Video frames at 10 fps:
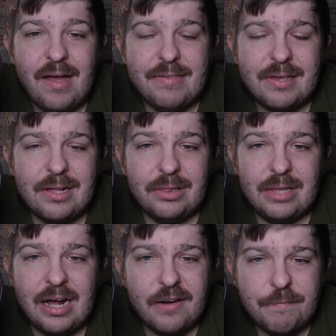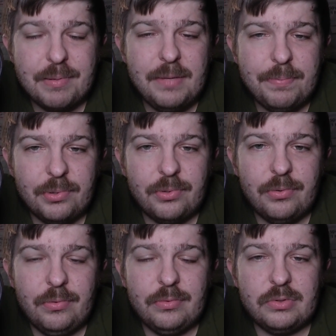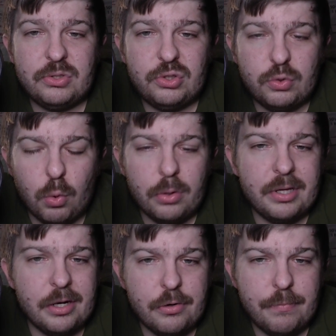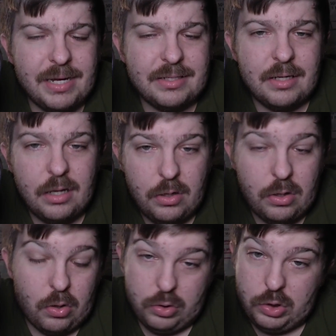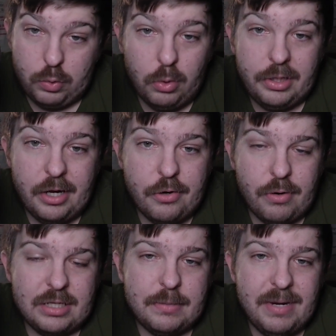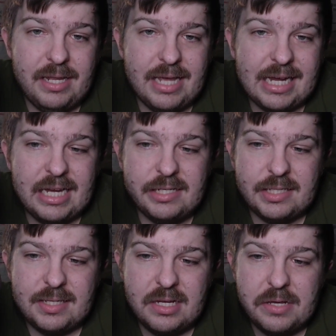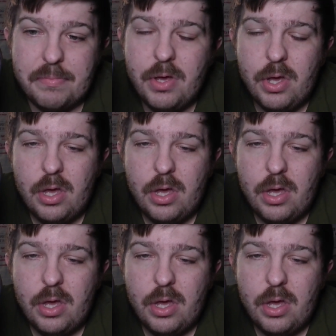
I think a lot of people sorely under sorely underestimated that Kansas team.